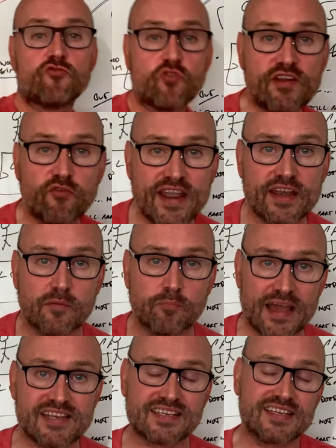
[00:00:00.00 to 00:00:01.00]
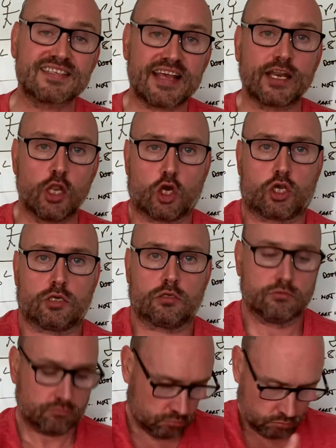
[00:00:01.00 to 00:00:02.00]
rewritten and basically said, look,
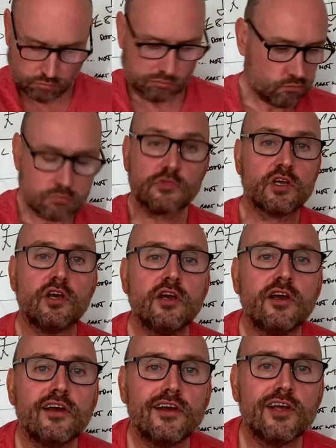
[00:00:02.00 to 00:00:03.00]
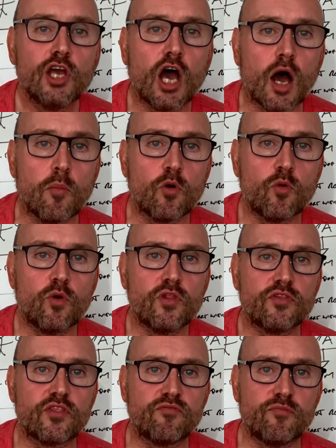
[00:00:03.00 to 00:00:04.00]
the
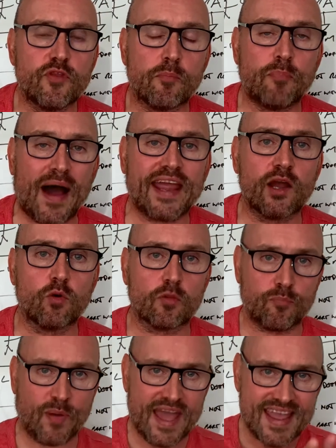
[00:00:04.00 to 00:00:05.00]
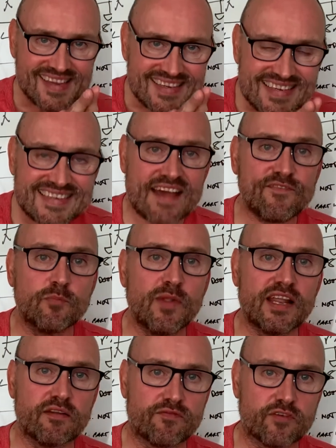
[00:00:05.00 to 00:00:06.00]
buyer will pay £7
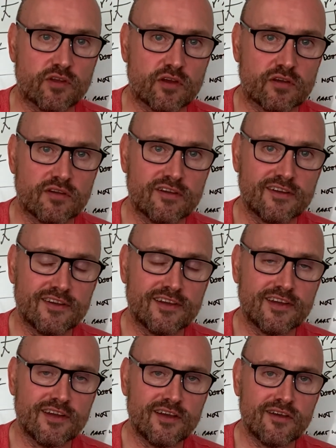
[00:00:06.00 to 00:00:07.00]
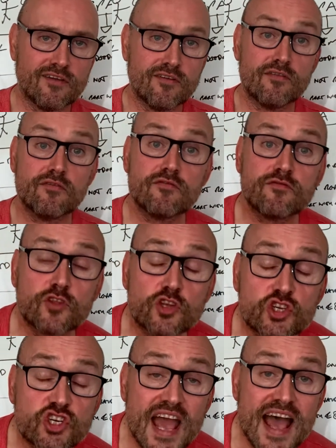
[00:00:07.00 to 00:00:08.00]
million for the
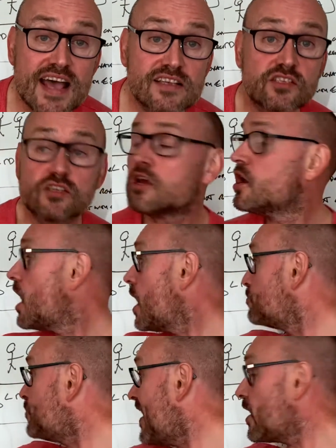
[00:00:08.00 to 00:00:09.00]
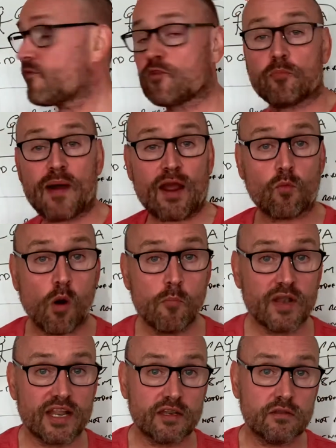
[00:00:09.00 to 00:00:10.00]
shares and pay off the bank £1
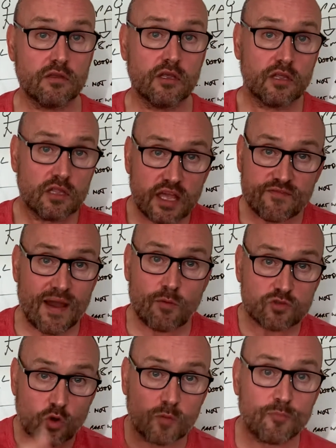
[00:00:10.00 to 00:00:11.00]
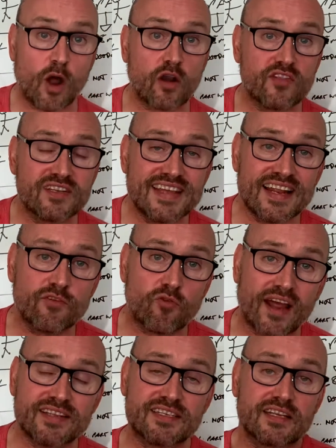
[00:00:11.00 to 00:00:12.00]
million. If that was all part of the deal in
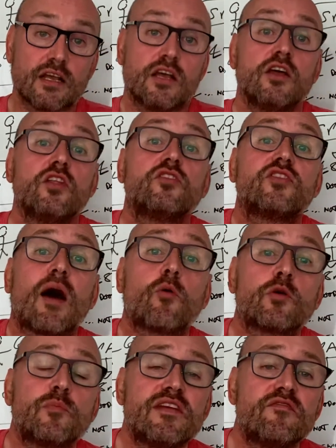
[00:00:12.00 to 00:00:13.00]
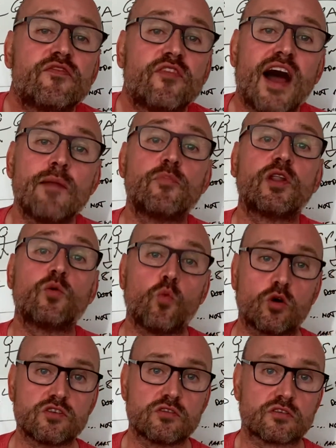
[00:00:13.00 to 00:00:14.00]
writing, that would have been fine, but it
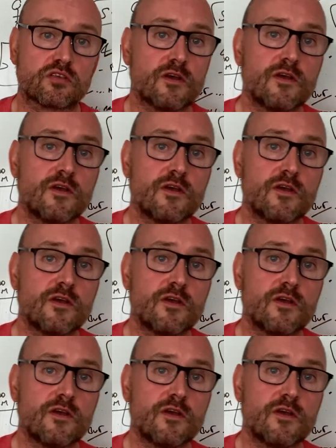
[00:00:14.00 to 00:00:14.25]
wasn't.